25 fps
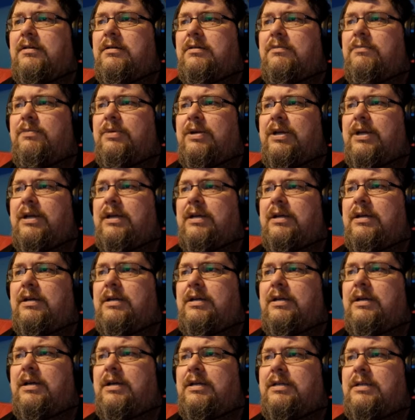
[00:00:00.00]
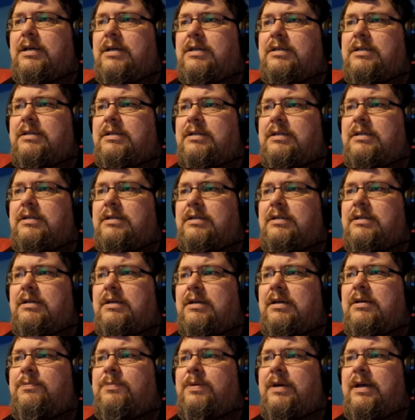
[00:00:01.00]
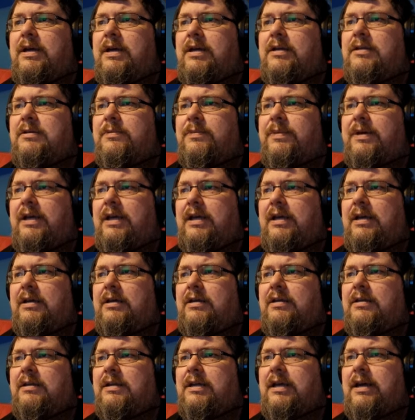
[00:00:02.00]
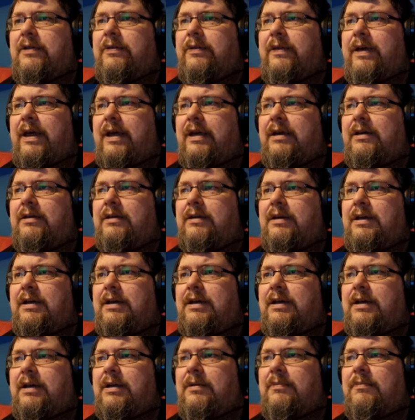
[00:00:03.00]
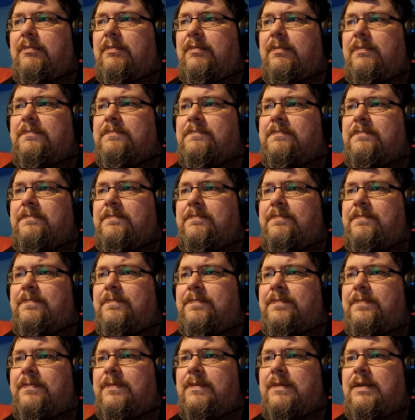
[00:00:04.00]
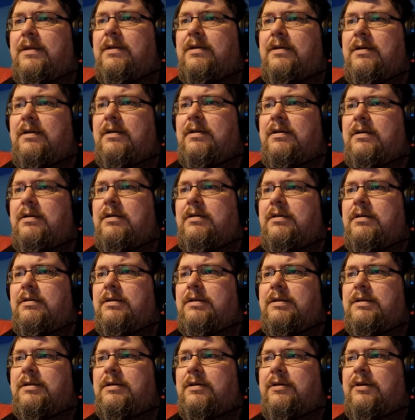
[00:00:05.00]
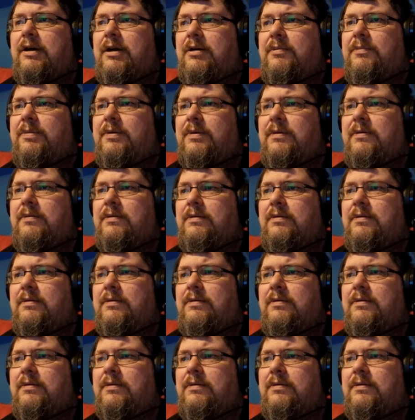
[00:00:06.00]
but it, it doesn't appear to be down there. Um, let's go up.